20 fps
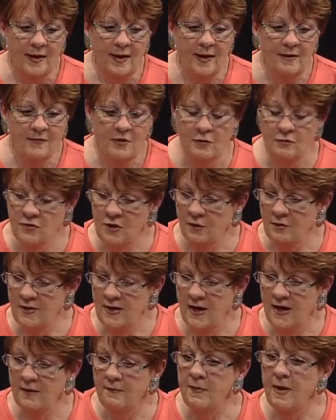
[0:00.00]
if you don't
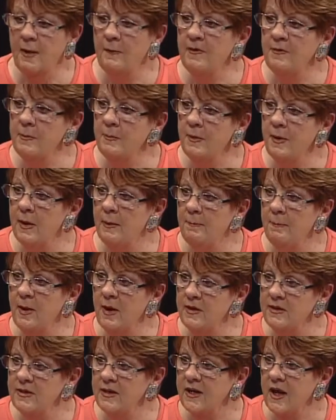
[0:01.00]
have, a
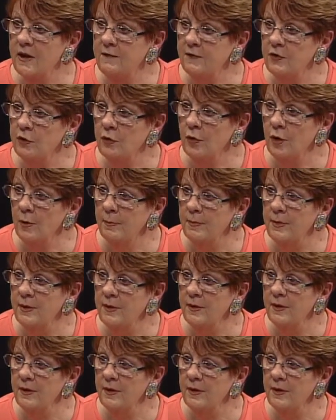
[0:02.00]
plant a cover crop.